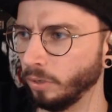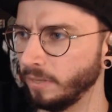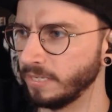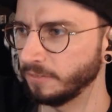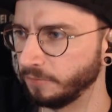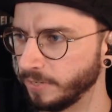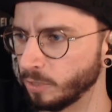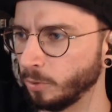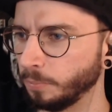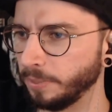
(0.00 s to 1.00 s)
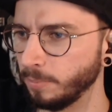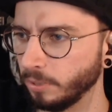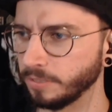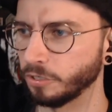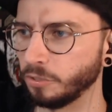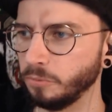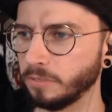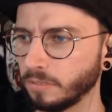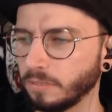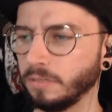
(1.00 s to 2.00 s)
Where are these invisible people in
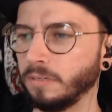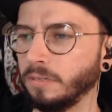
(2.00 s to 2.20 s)
suits?